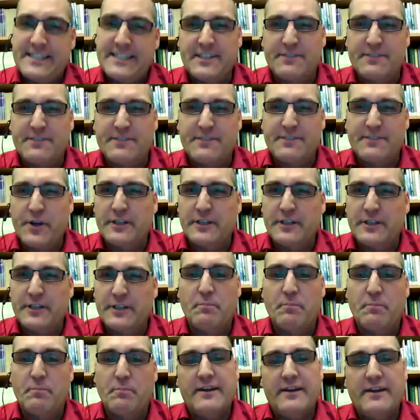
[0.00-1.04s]
it for you a little
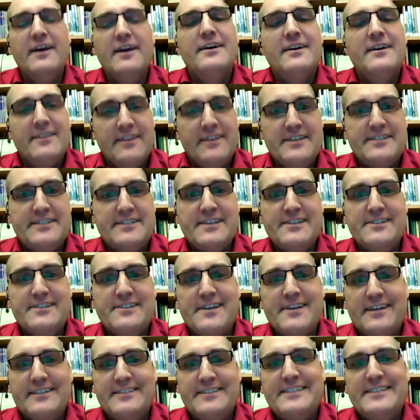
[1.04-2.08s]
bit. This is
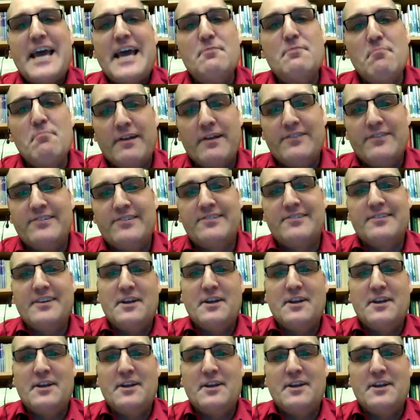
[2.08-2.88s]
uh, 10 months in